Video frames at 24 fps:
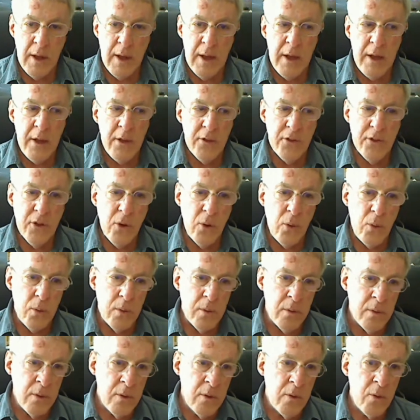
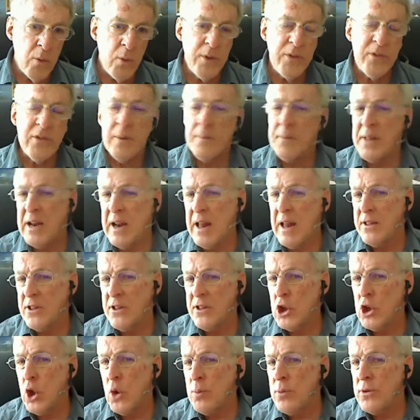So with something like the
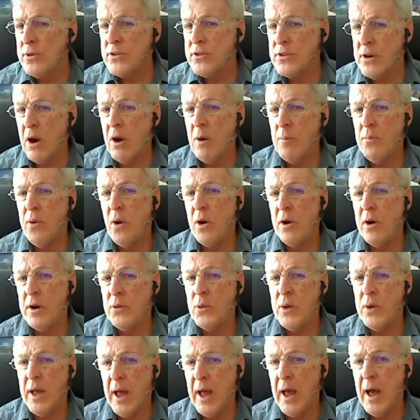Global Star Party,
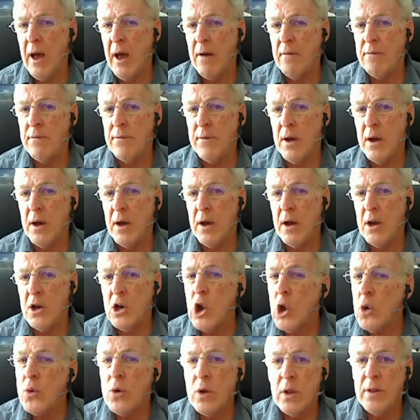we have
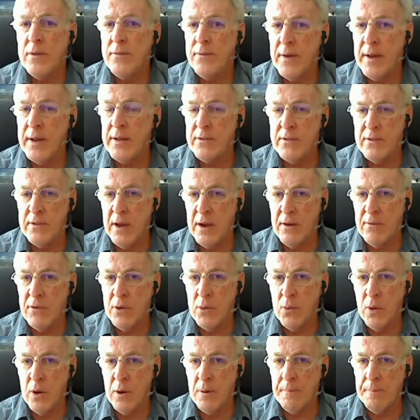local events
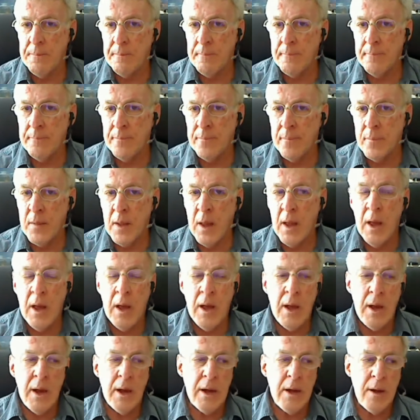everywhere.
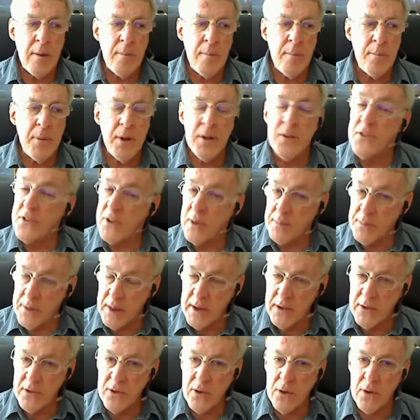But some
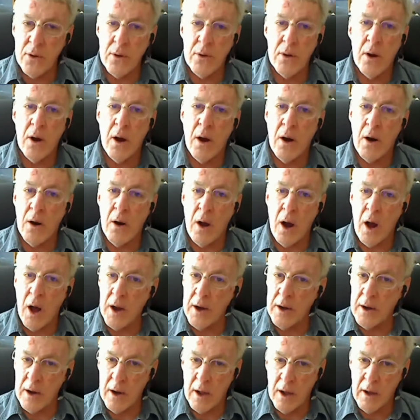things are
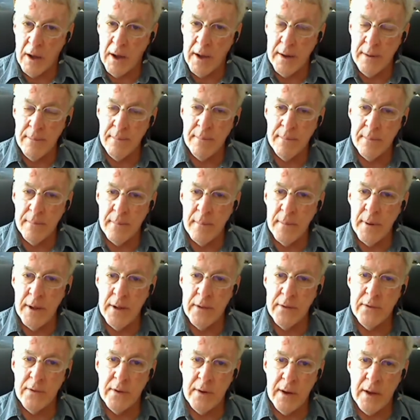online
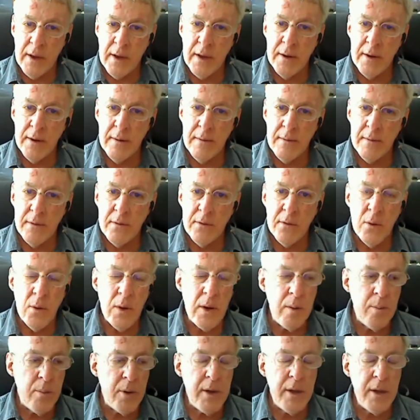instead, so
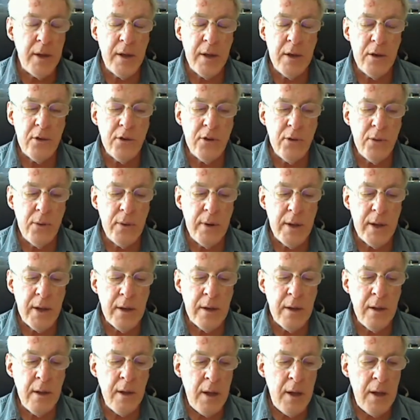anybody can tune
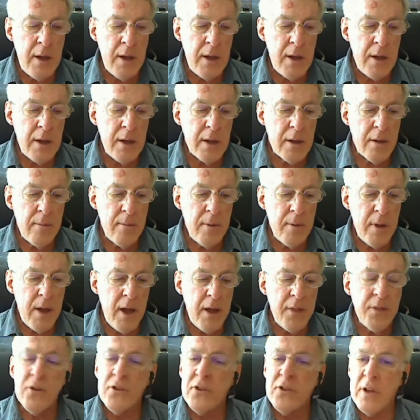in.
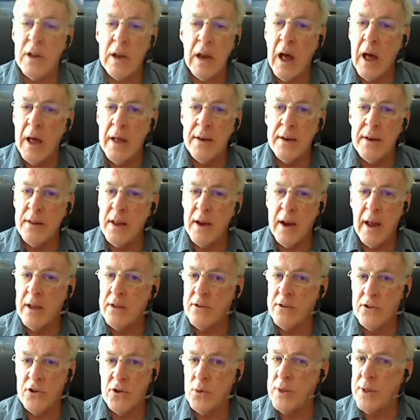And there's a lot that
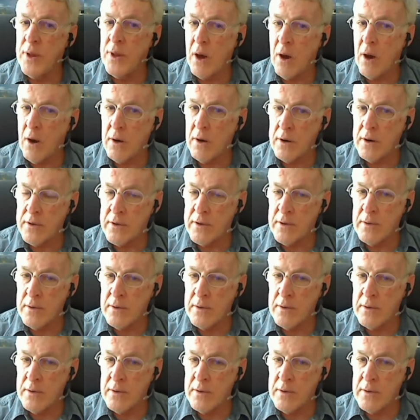has to do with art.